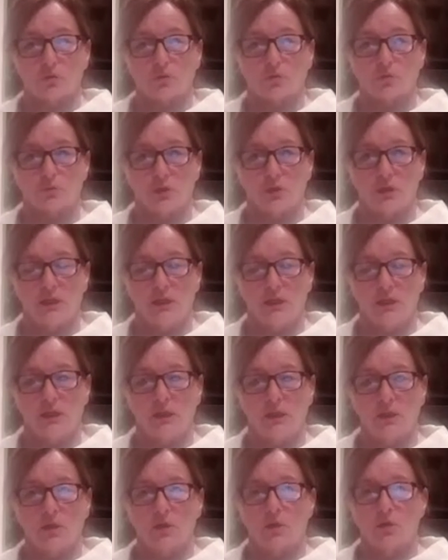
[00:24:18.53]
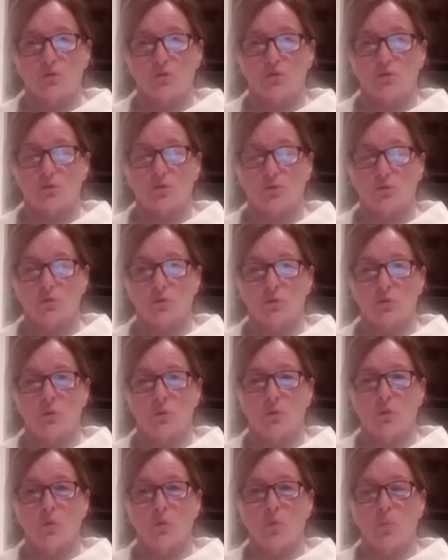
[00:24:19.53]
3, 2,
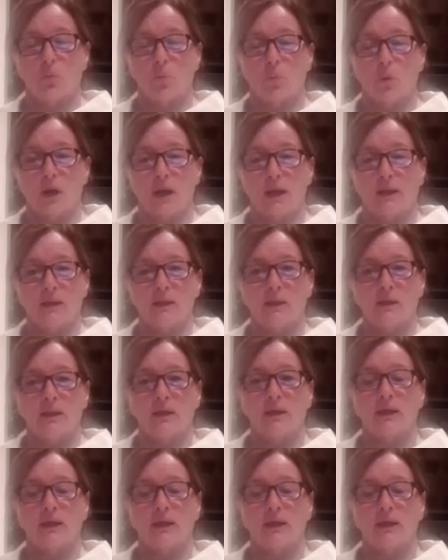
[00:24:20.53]
1,